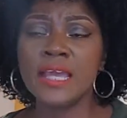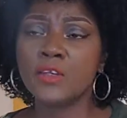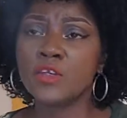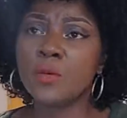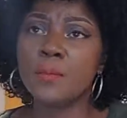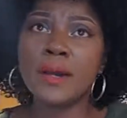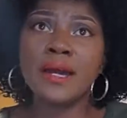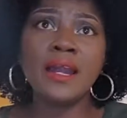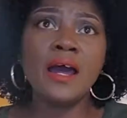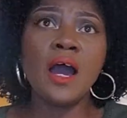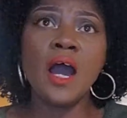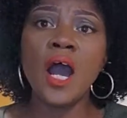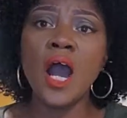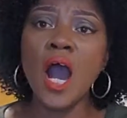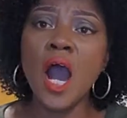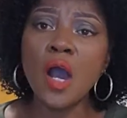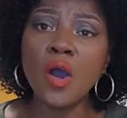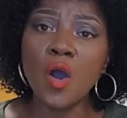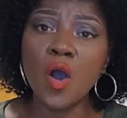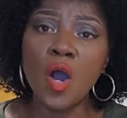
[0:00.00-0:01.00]
no matter
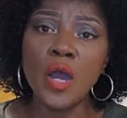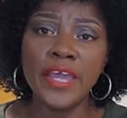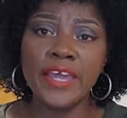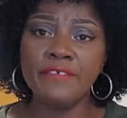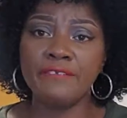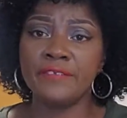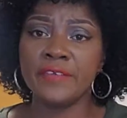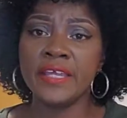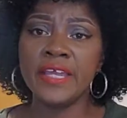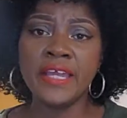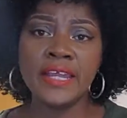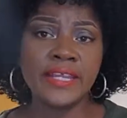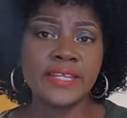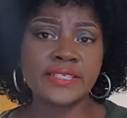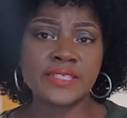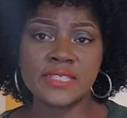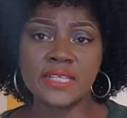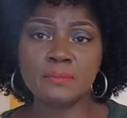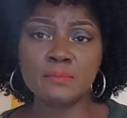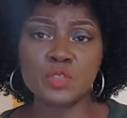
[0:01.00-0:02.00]
how heavy it
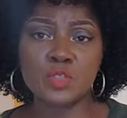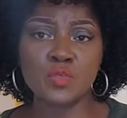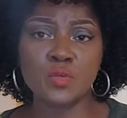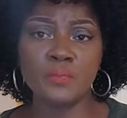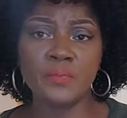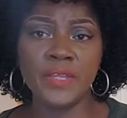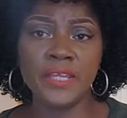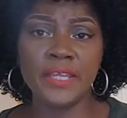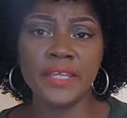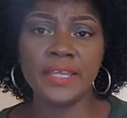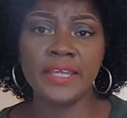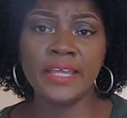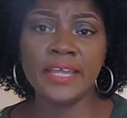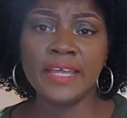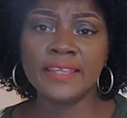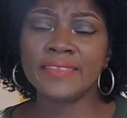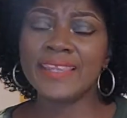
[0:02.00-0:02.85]
seems to be,